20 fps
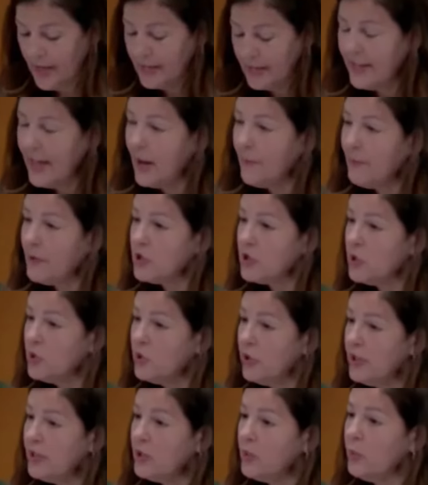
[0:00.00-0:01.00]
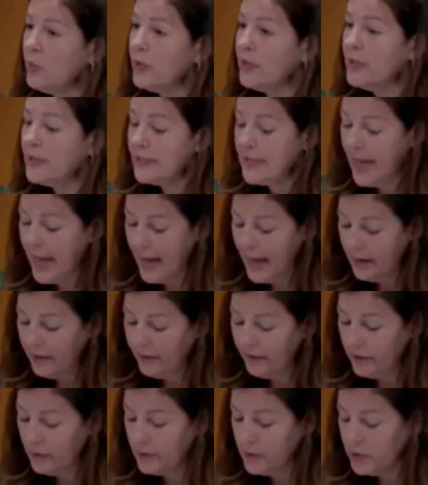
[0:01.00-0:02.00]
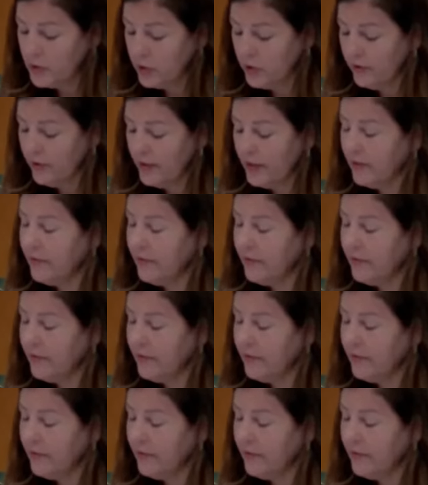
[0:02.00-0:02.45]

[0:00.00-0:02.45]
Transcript: the opportunity the witness had for observing